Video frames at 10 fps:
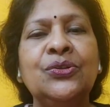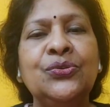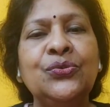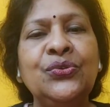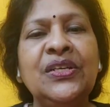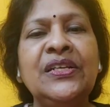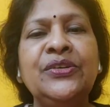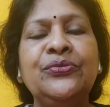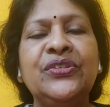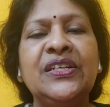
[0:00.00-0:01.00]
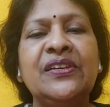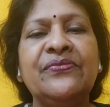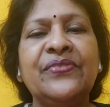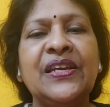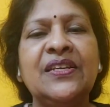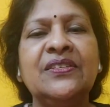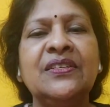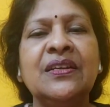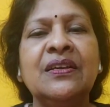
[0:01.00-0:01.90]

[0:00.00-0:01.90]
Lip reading: to the luteal phase,